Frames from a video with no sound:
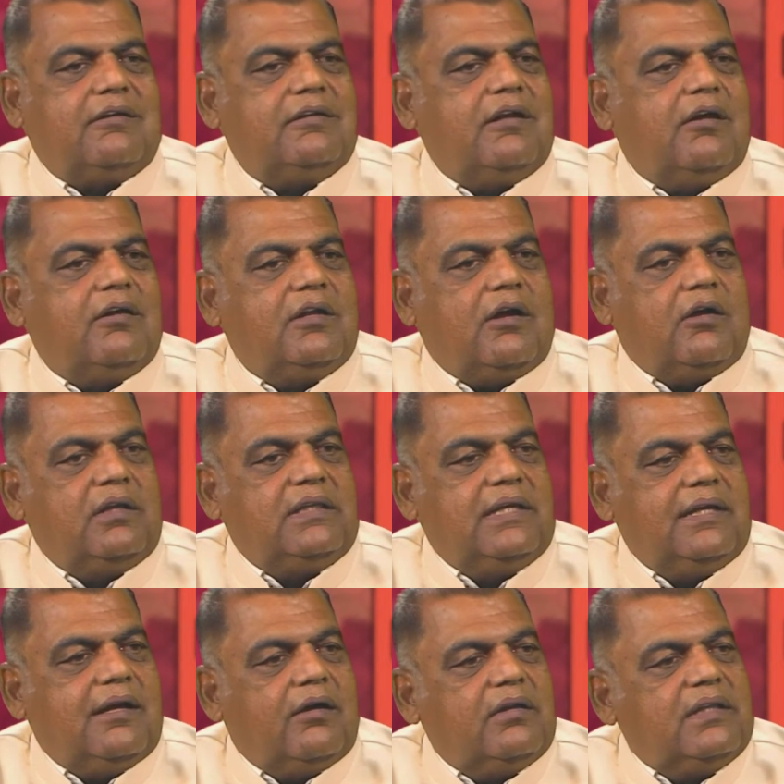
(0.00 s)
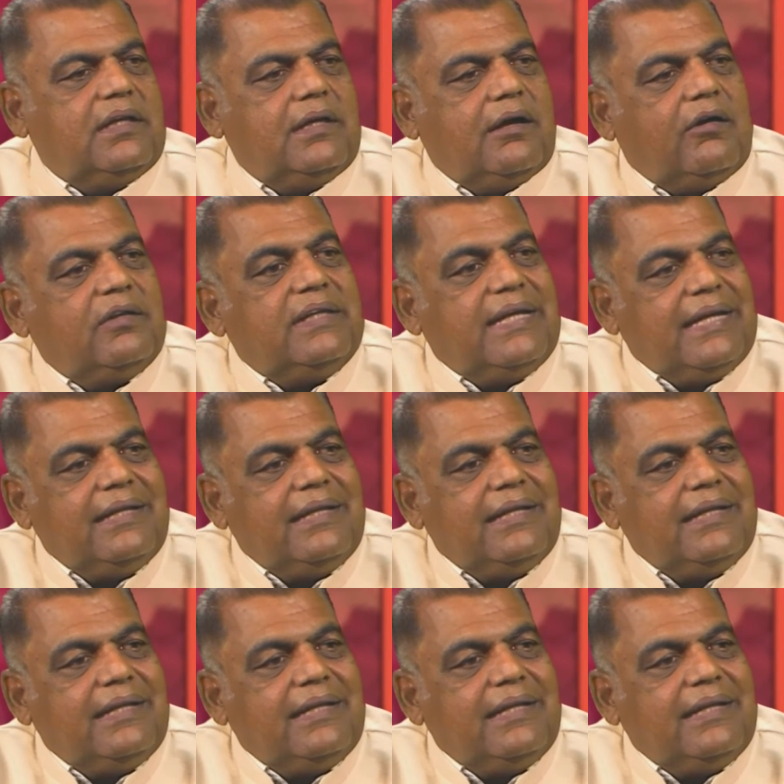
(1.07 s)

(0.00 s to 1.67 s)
on the